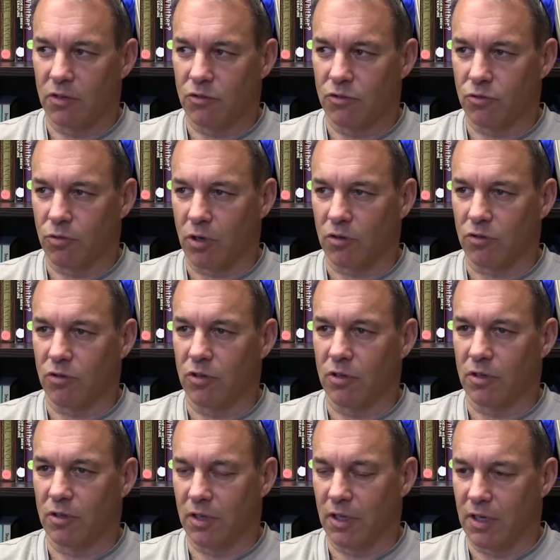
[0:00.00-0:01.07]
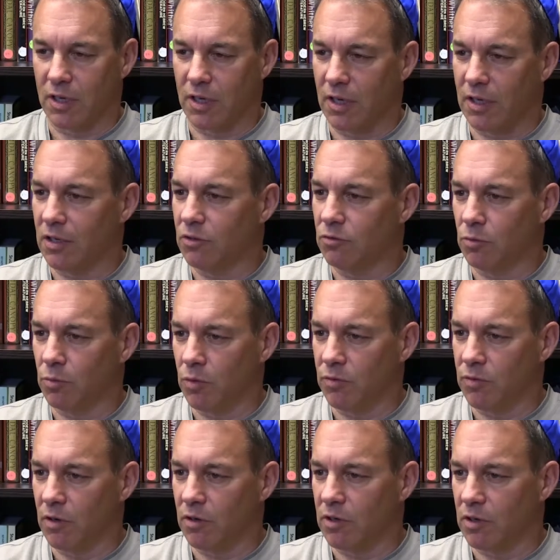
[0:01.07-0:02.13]
construction in the late 90s. We
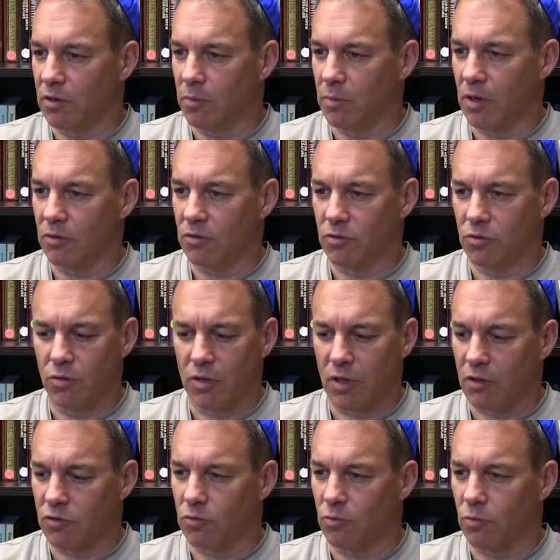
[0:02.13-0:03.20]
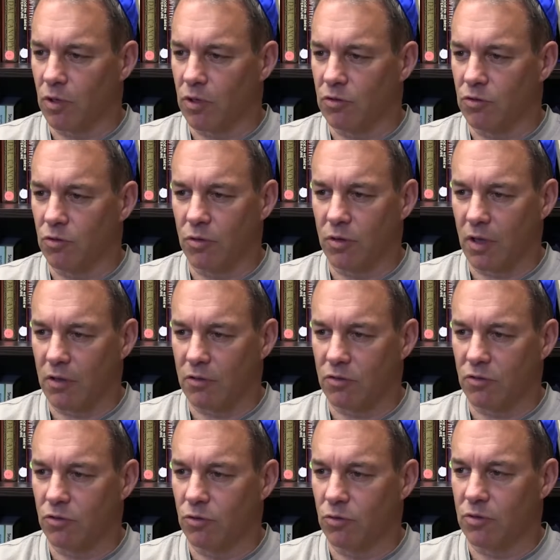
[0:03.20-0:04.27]
moved out here about 2001,
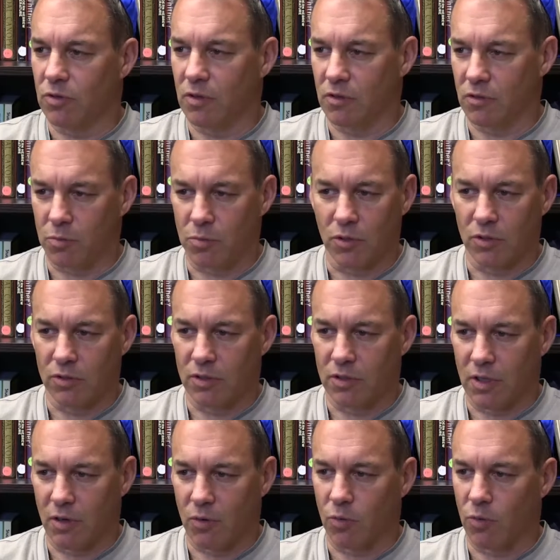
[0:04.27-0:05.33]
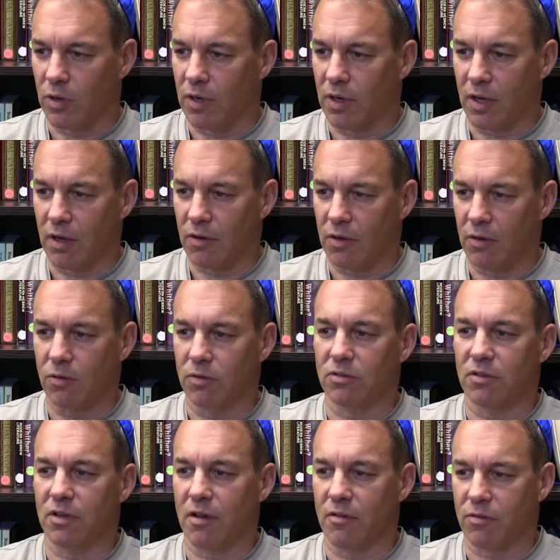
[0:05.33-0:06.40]
2002 to this building that we're in now here in
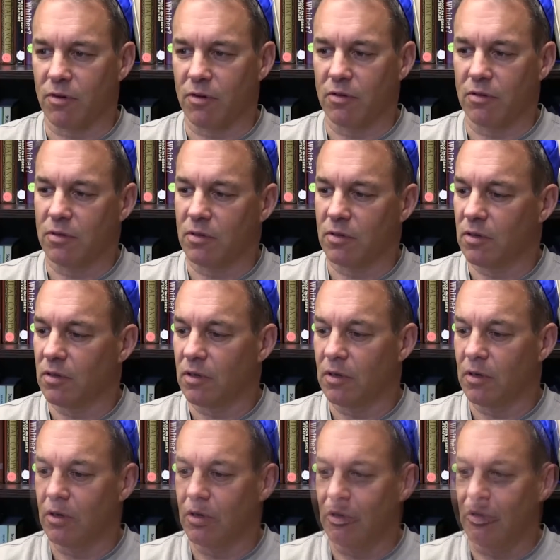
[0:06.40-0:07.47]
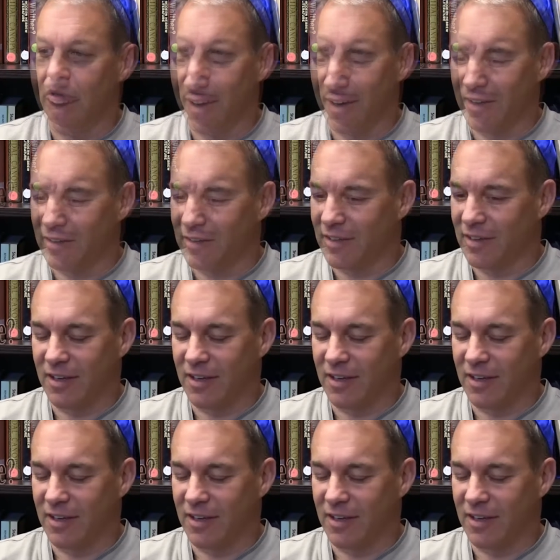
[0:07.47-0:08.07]
Stafford. Uh,